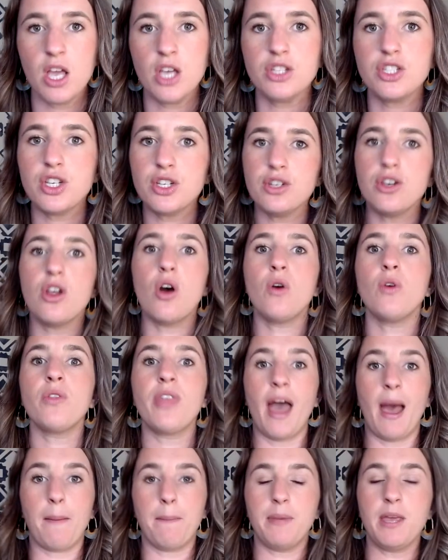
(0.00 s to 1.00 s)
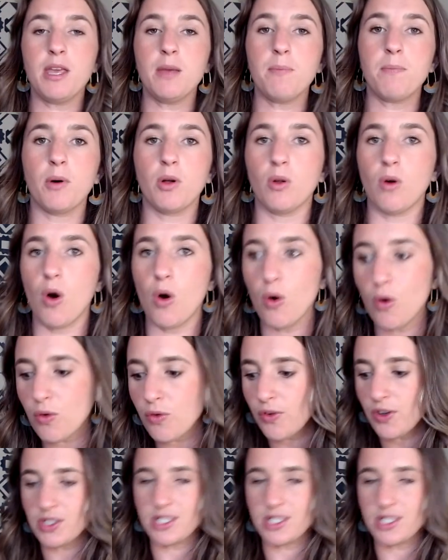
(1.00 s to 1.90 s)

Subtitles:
to know that people over